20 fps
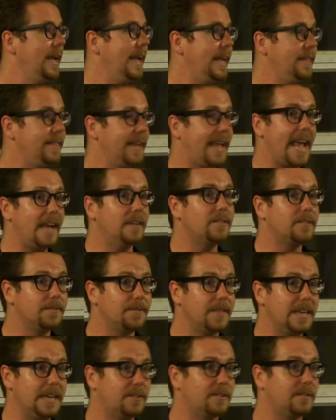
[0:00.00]
In the case of
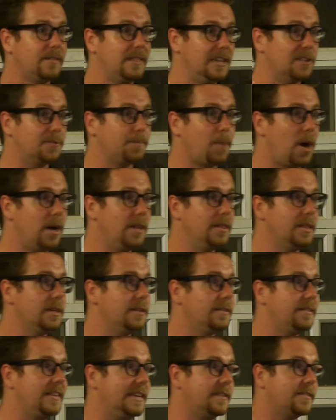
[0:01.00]
this bond, the
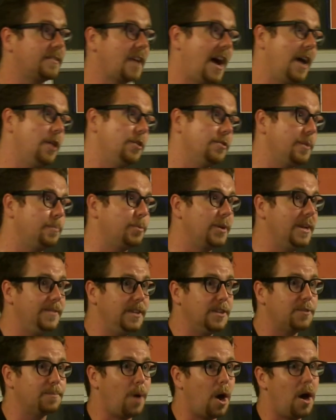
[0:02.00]
CSI or the
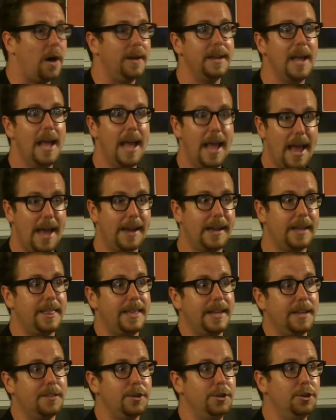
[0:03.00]
previous bond, and I
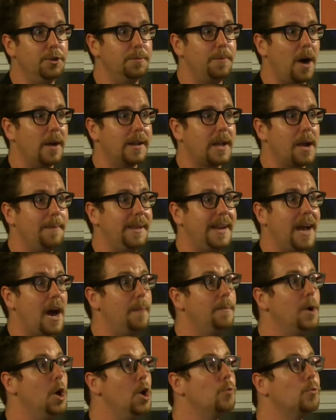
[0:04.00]
think the new bond coming
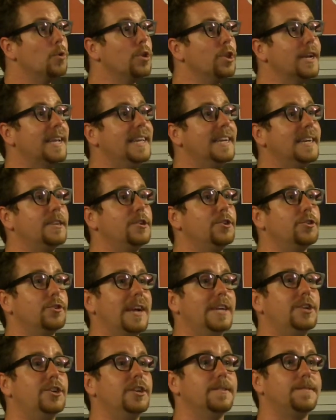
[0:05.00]
up, we're looking at a
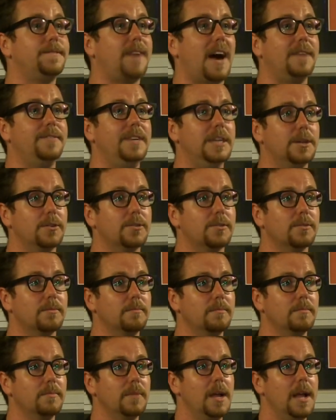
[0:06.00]
duration of 5 years.
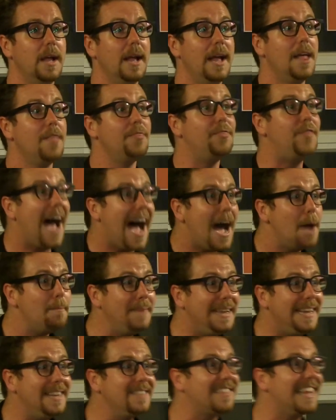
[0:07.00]
That
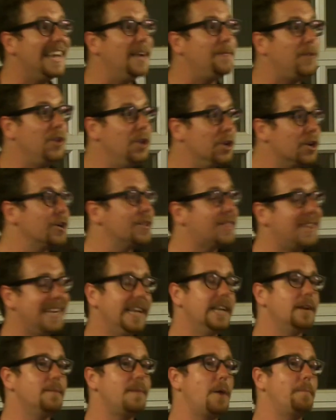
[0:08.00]
means if you're
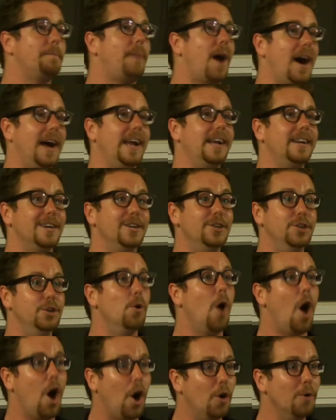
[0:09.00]
thinking about buying a new
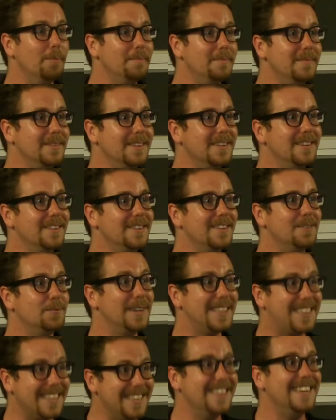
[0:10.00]
home
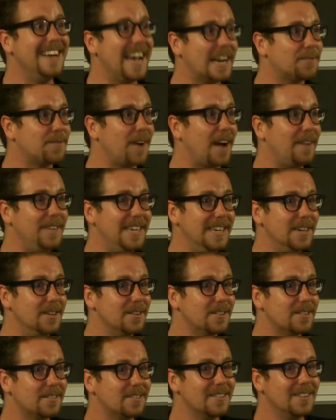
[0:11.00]
within the next 5
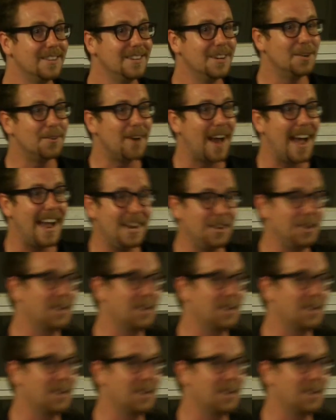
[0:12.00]
years, right, and